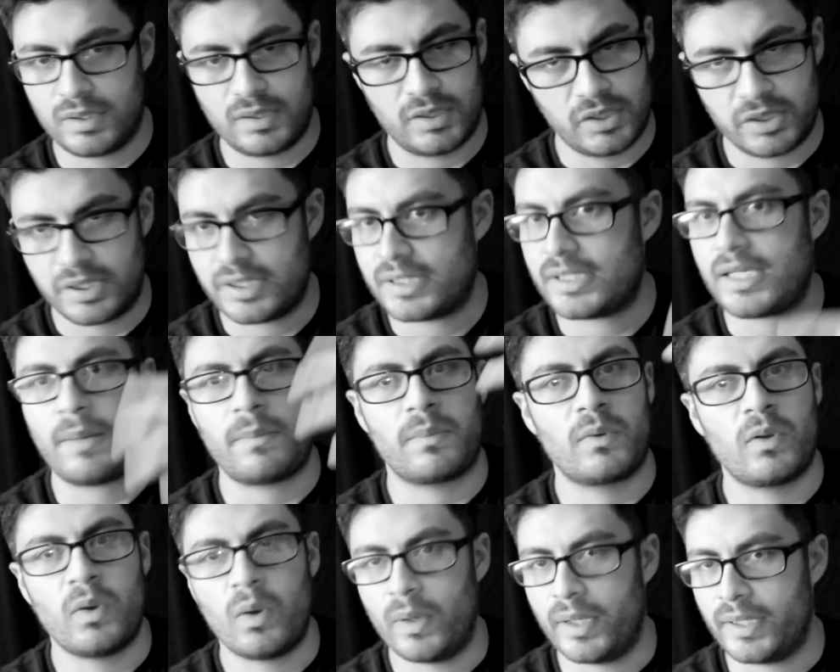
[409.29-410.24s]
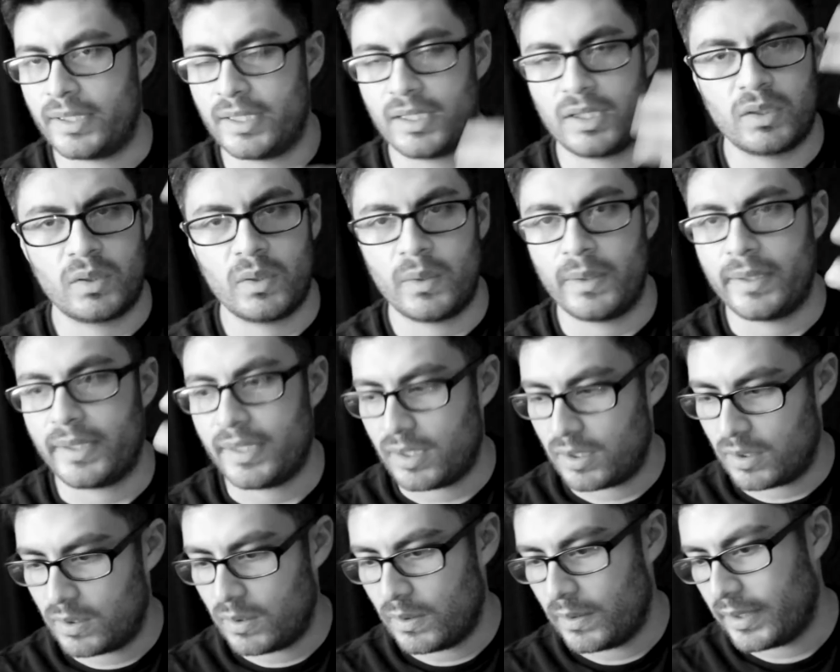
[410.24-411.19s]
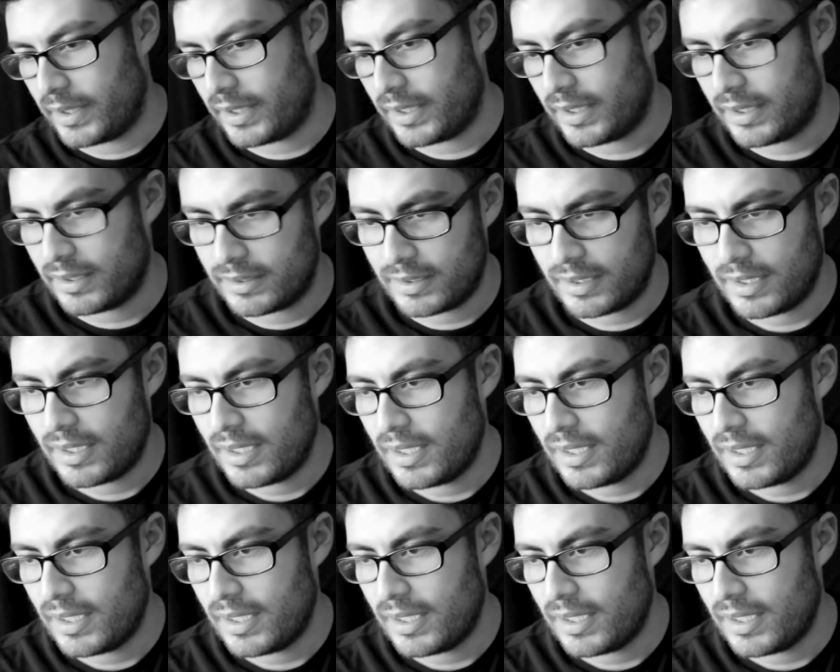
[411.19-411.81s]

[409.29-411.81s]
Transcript: you just kept going and going and going, and